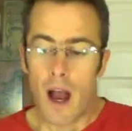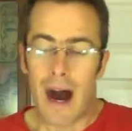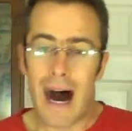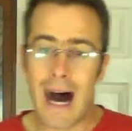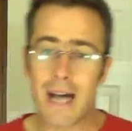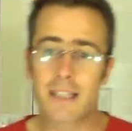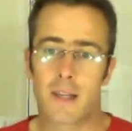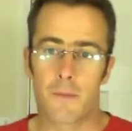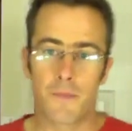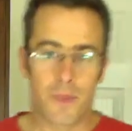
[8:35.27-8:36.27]
And
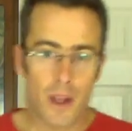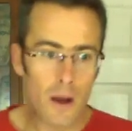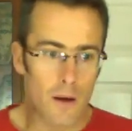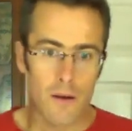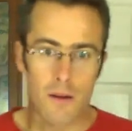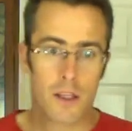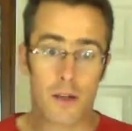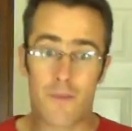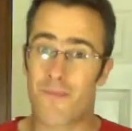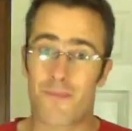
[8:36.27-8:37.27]

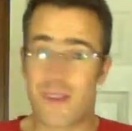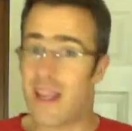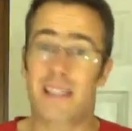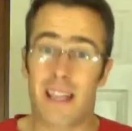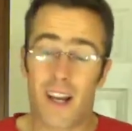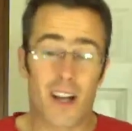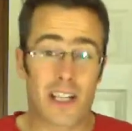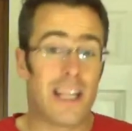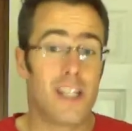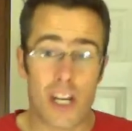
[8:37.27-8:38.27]
here's the thing, guys,
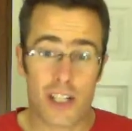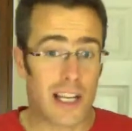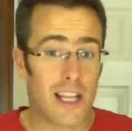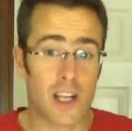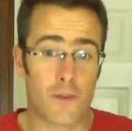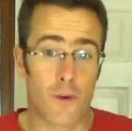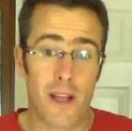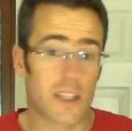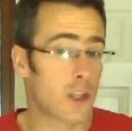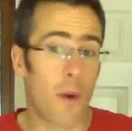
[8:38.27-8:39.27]
cliches are cliches for a reason.
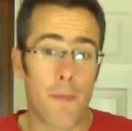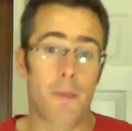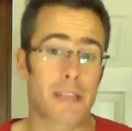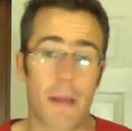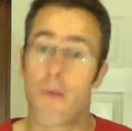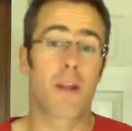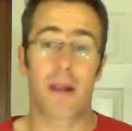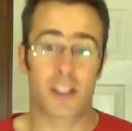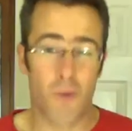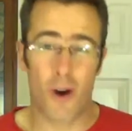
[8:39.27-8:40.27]
So when people say money makes the
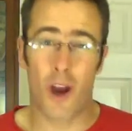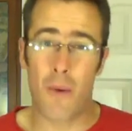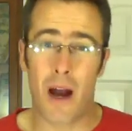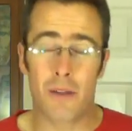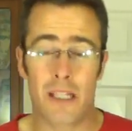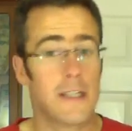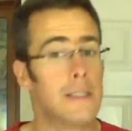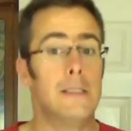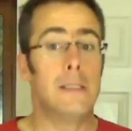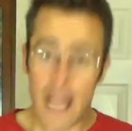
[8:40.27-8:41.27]
world go round,
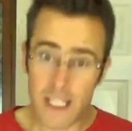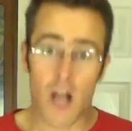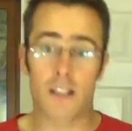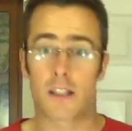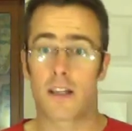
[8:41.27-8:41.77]
it does.